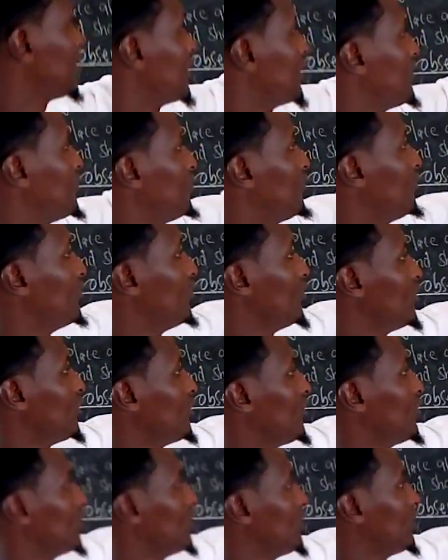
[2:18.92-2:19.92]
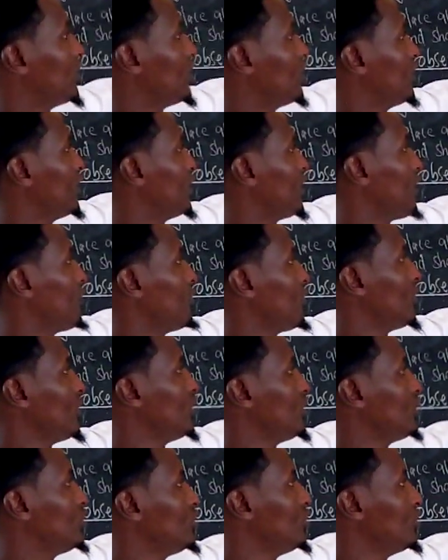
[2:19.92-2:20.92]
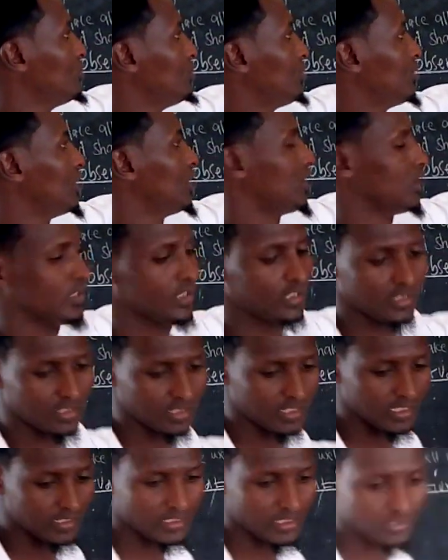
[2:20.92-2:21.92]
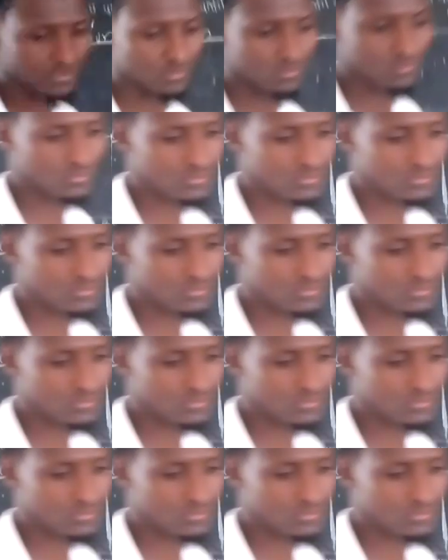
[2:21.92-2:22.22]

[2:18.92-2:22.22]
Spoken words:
it in a boiling tube. Let us do